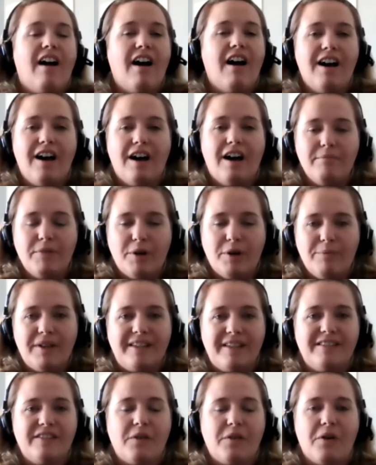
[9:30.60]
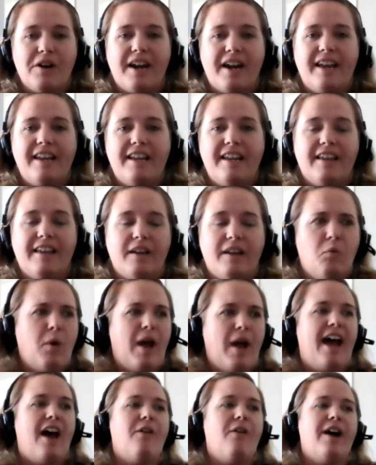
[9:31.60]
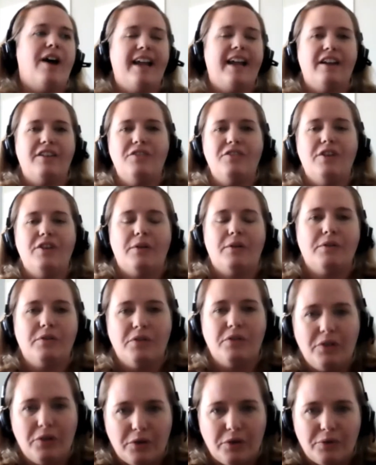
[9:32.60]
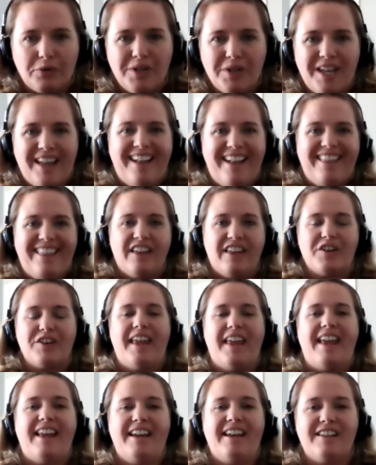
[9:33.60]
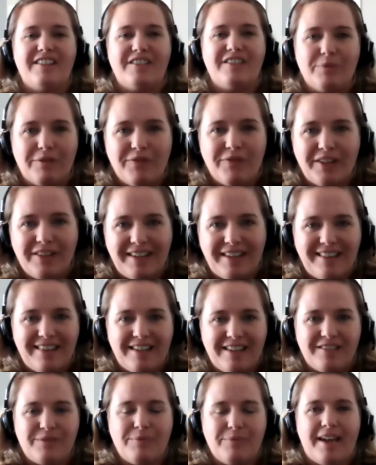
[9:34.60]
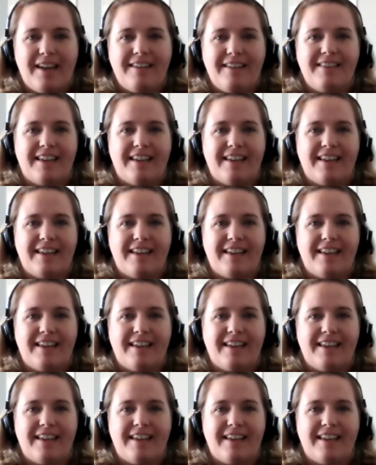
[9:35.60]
aha moments or any wow, I had no clue that our candidates were feeling this way,